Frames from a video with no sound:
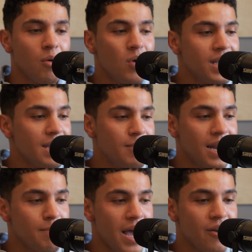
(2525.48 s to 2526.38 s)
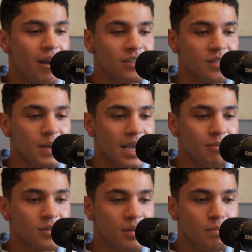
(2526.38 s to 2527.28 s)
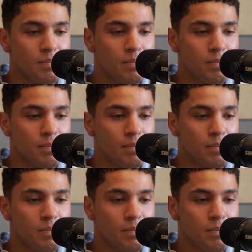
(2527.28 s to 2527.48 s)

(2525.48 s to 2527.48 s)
I want to keep getting better at just being able to